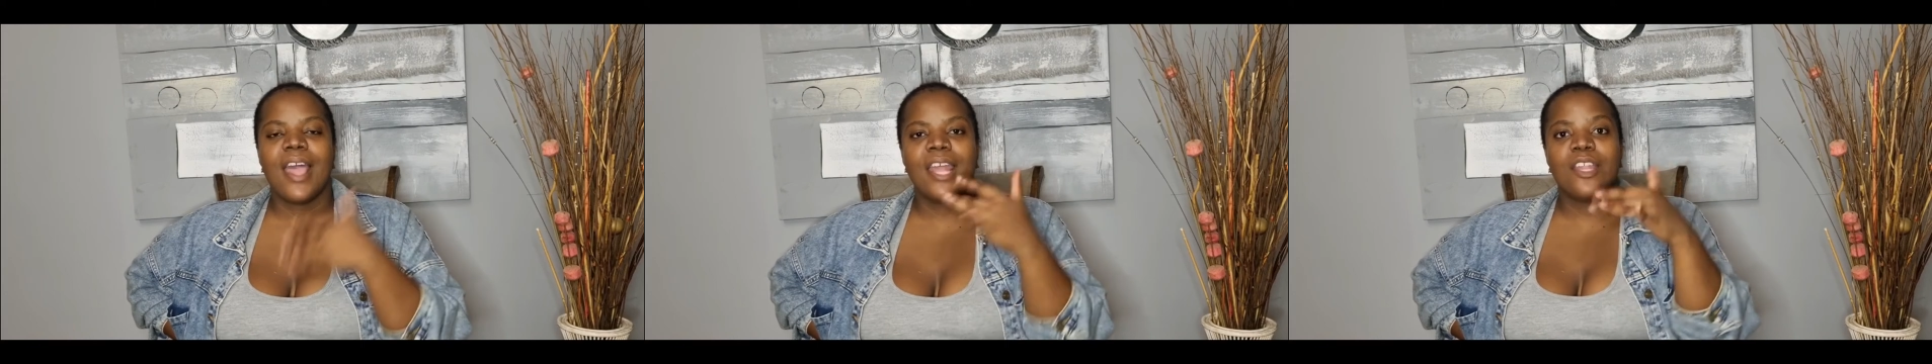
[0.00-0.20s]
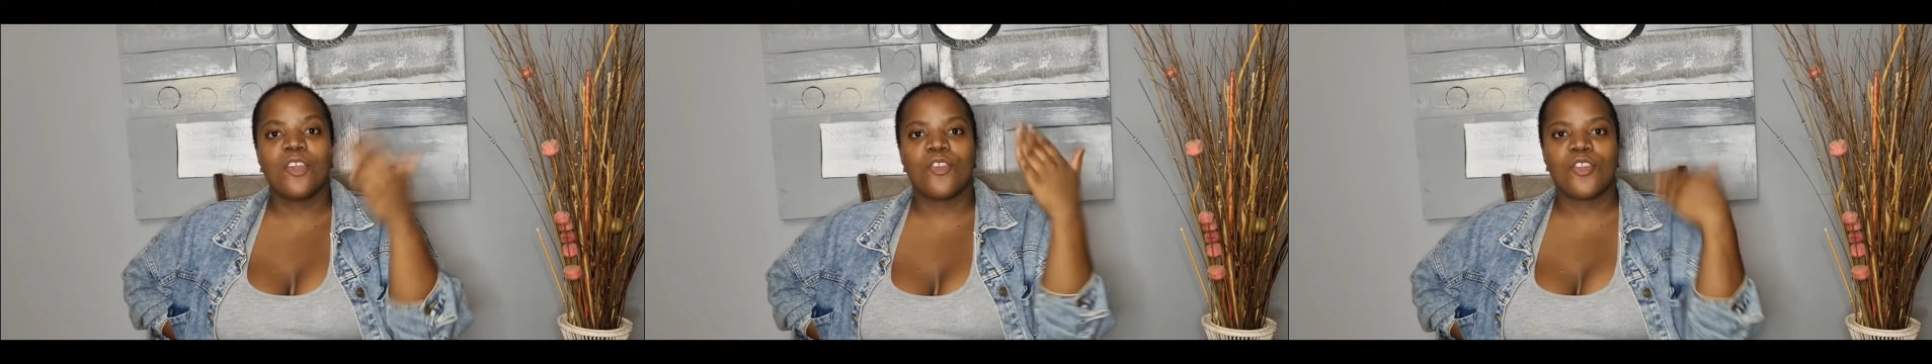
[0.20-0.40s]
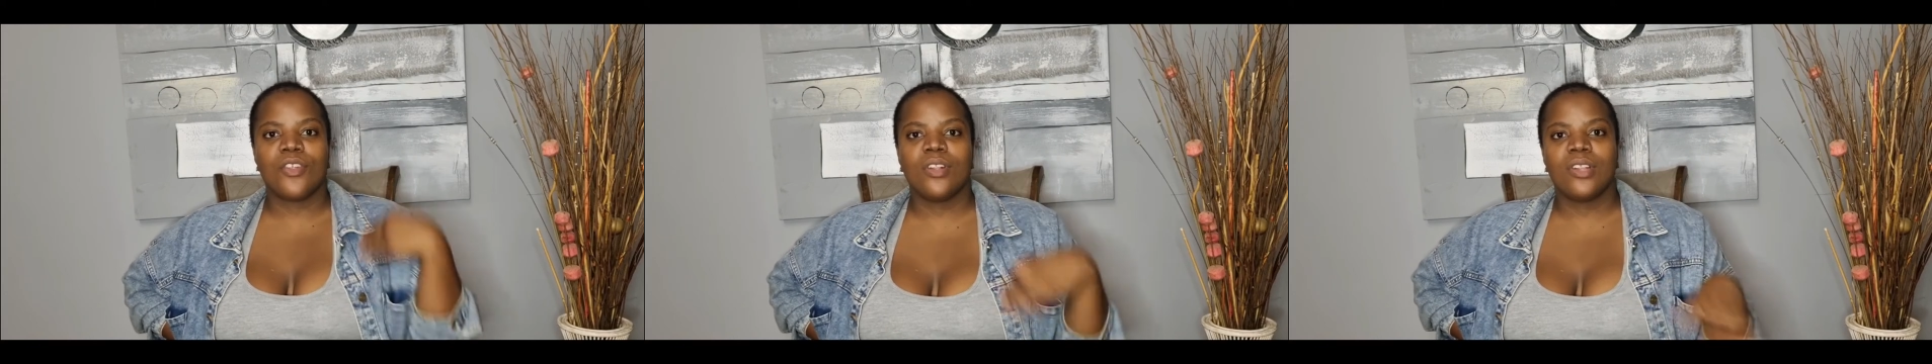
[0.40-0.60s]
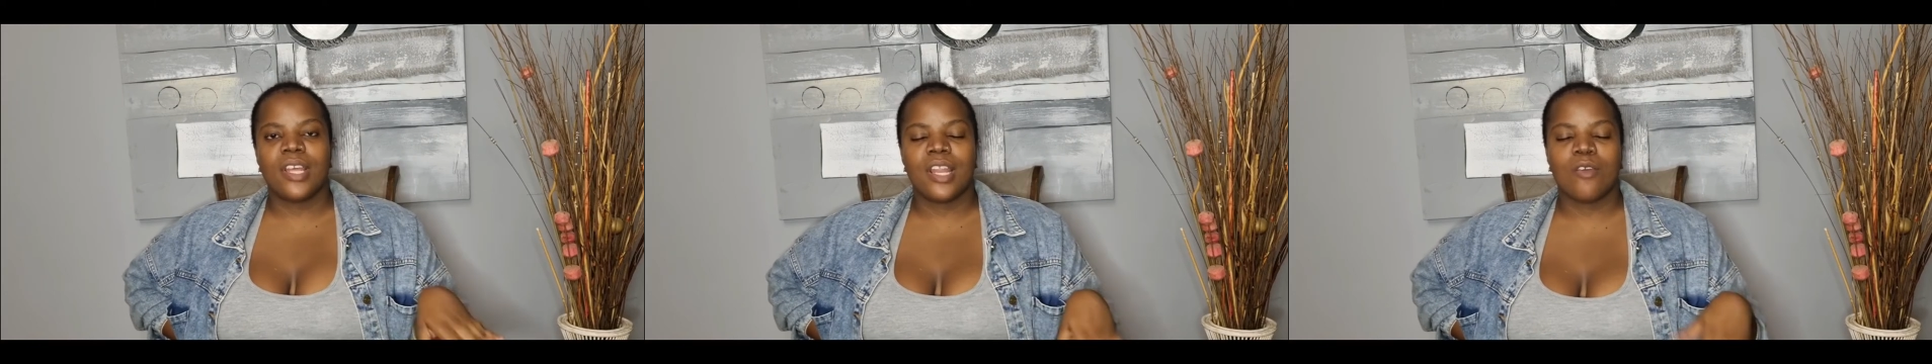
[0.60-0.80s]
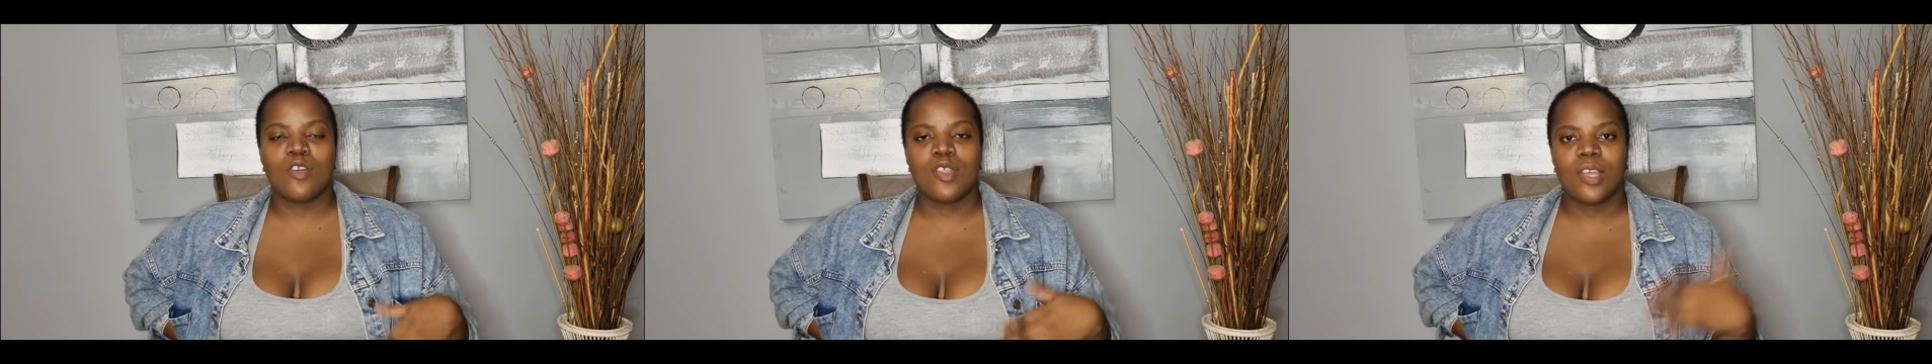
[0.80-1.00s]
And the girl
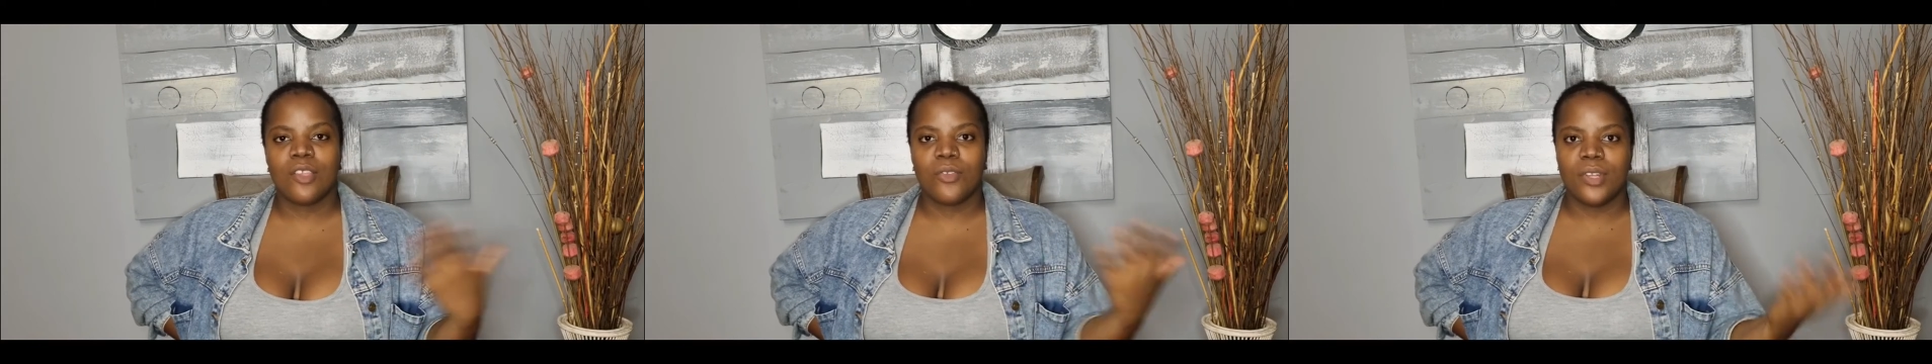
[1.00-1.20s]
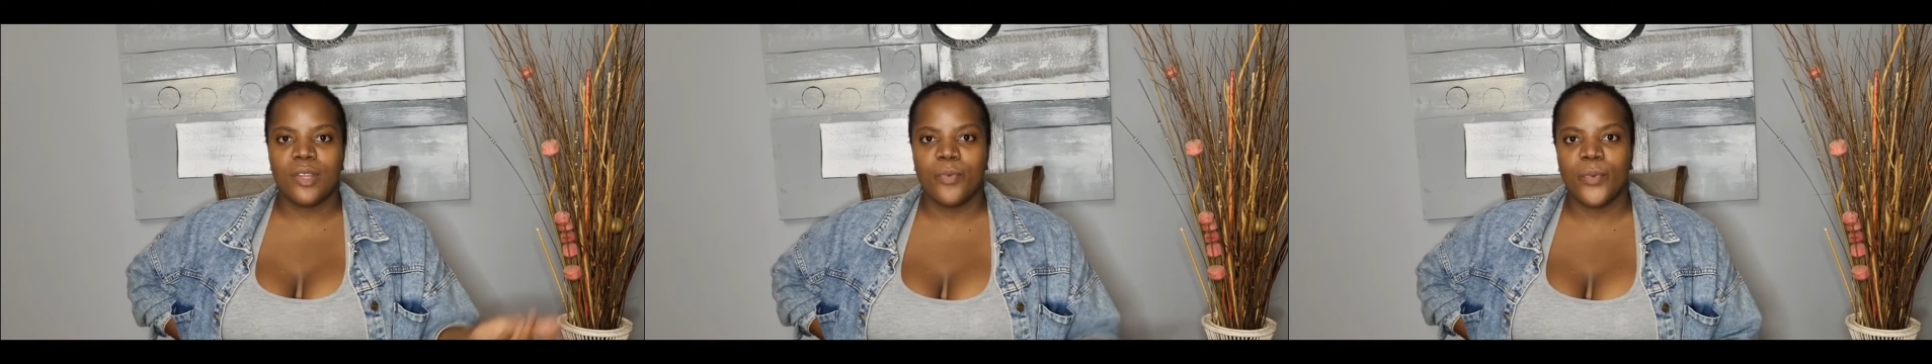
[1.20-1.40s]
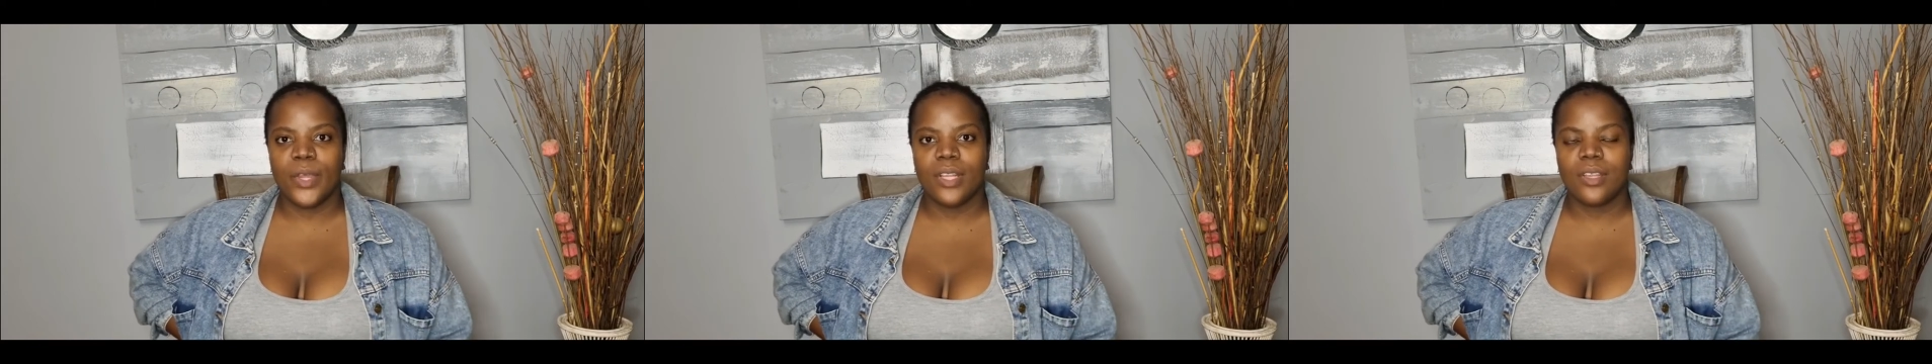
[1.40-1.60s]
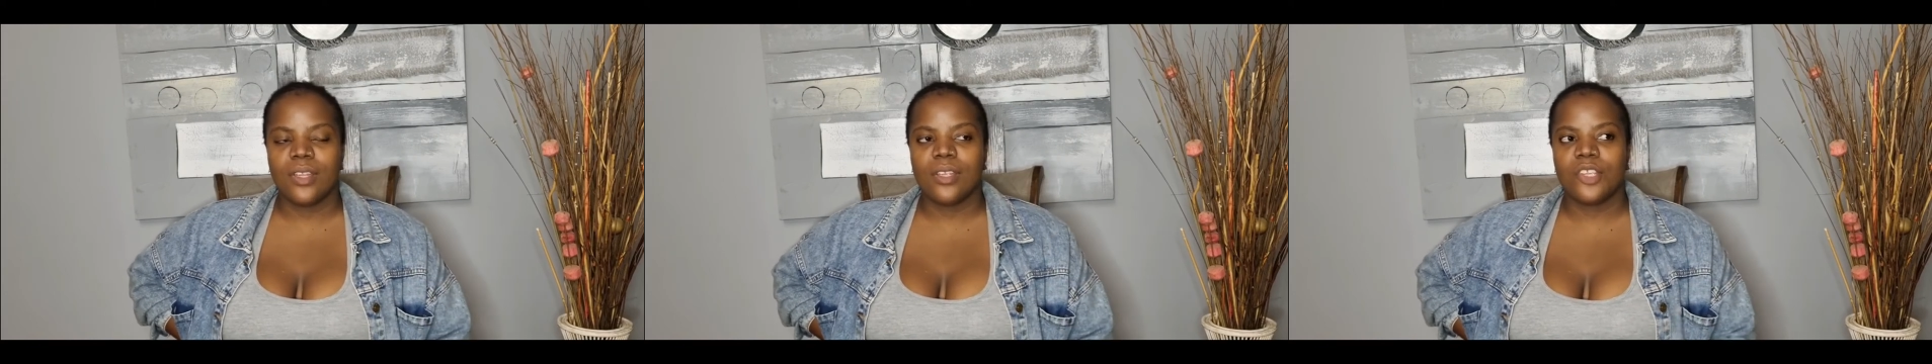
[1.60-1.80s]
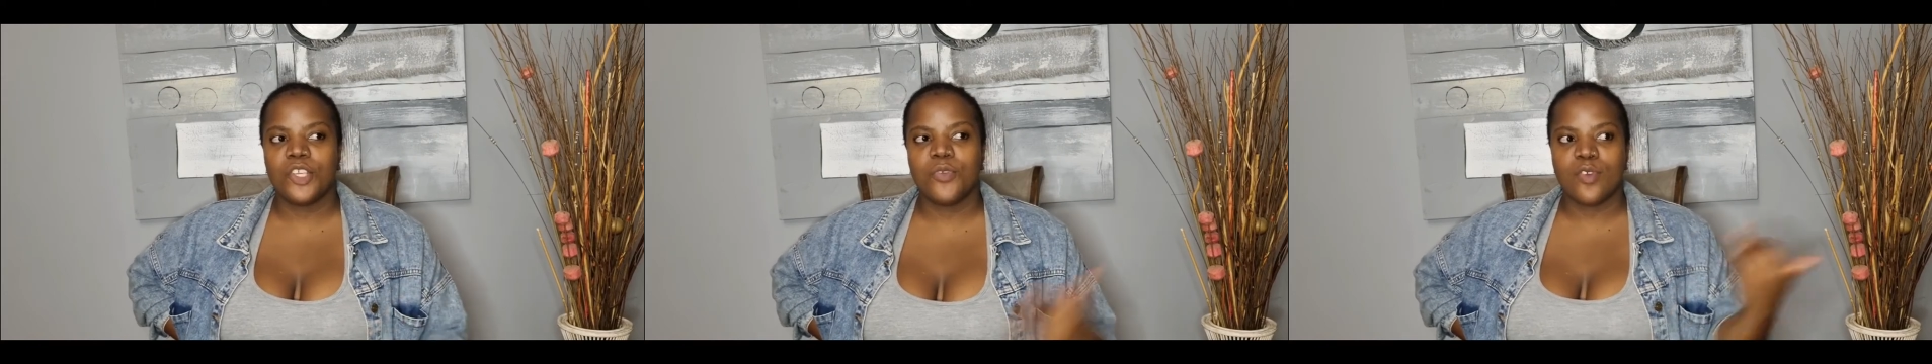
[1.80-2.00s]
that I was actually
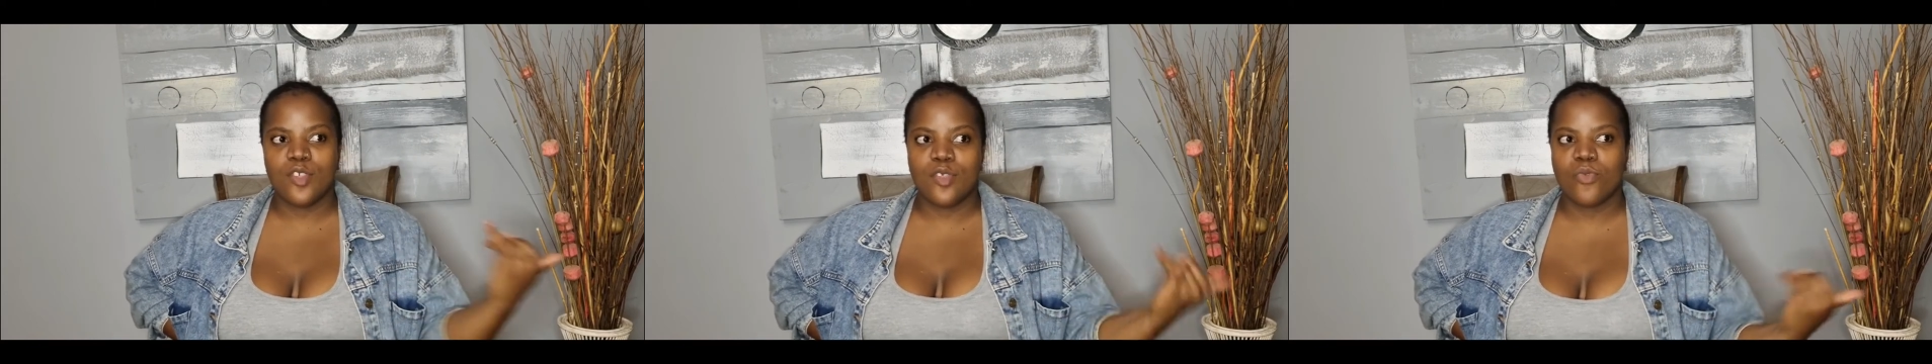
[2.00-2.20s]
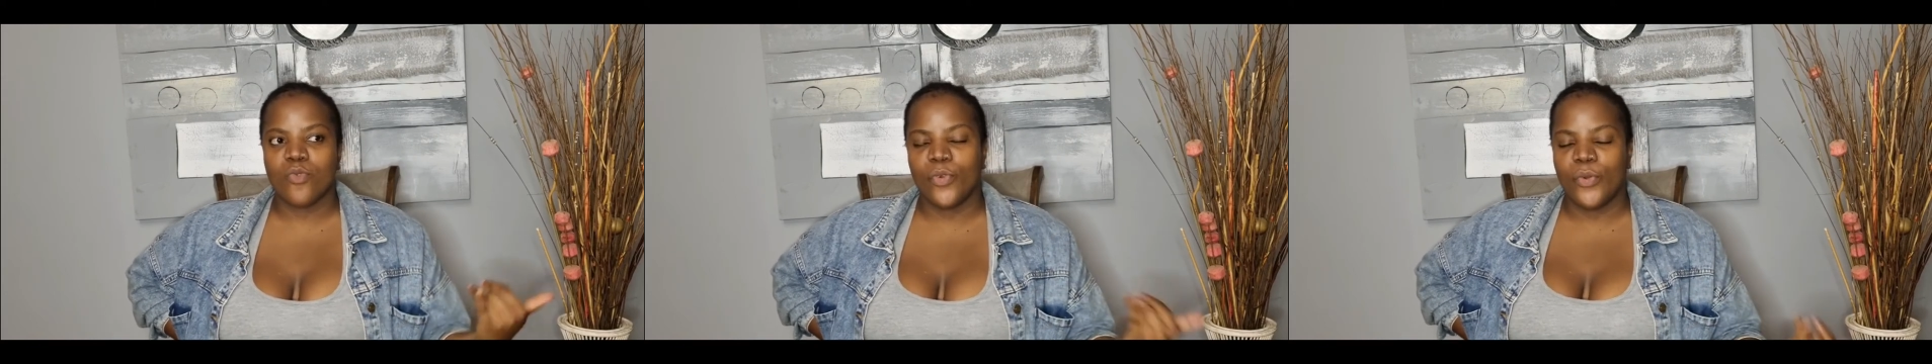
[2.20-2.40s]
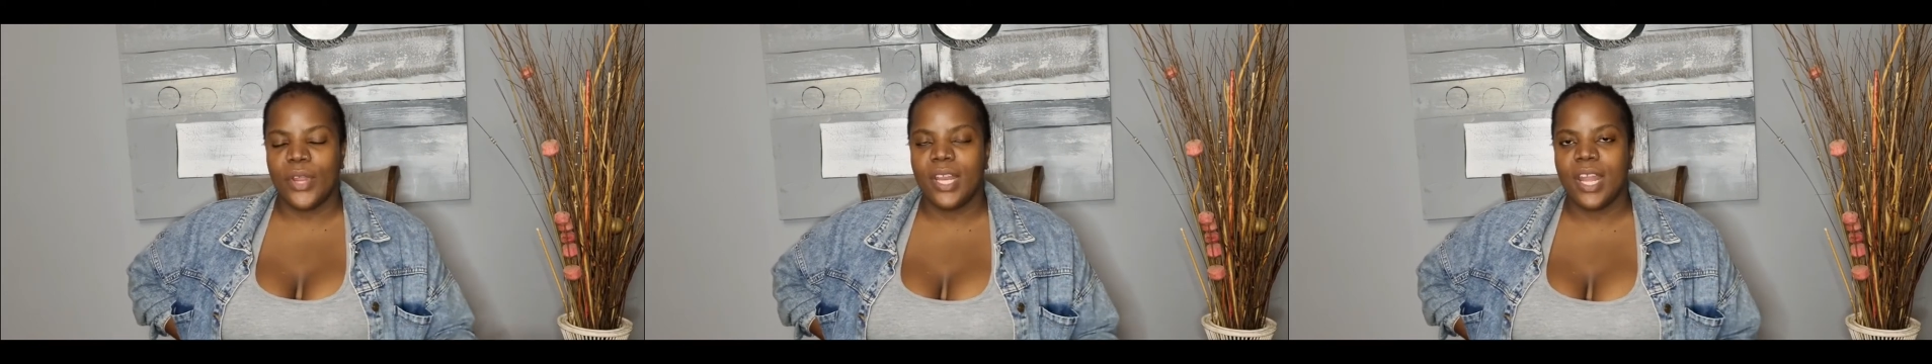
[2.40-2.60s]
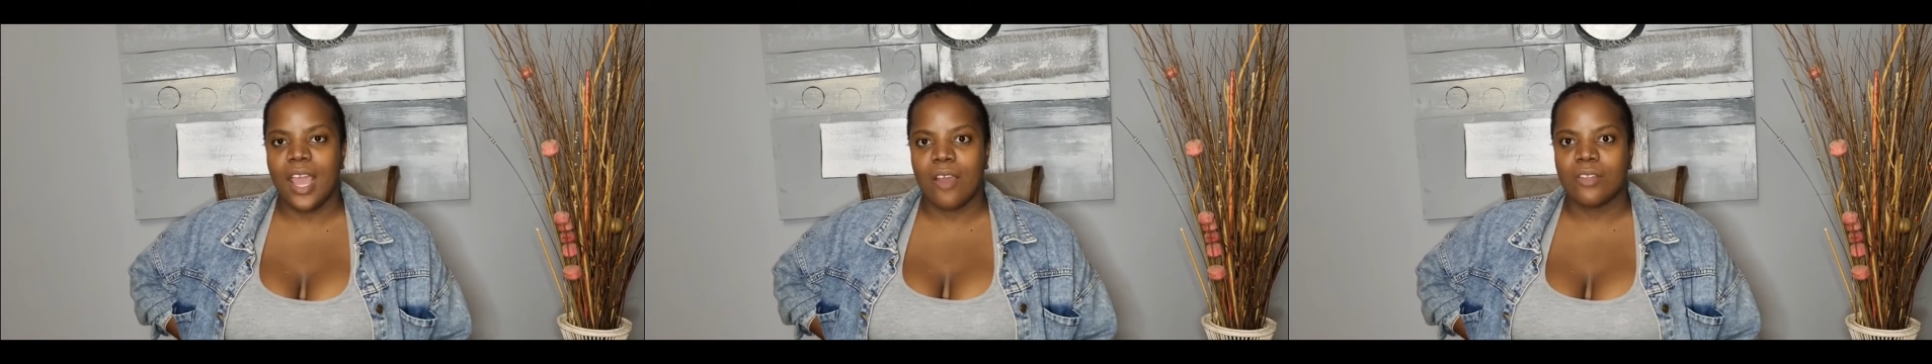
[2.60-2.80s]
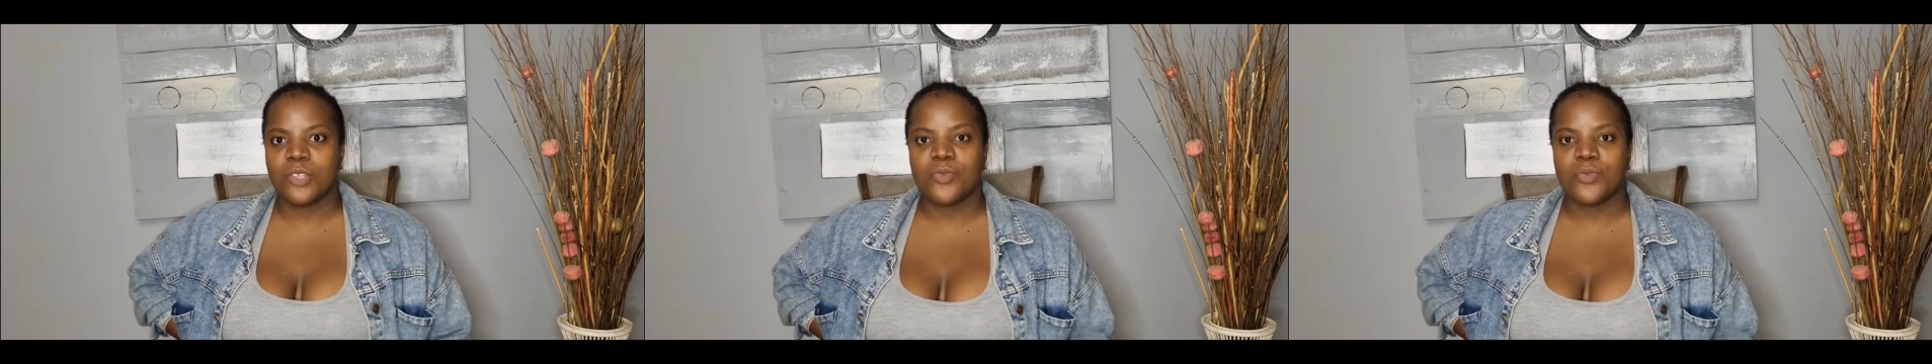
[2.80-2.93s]
with, she was already out.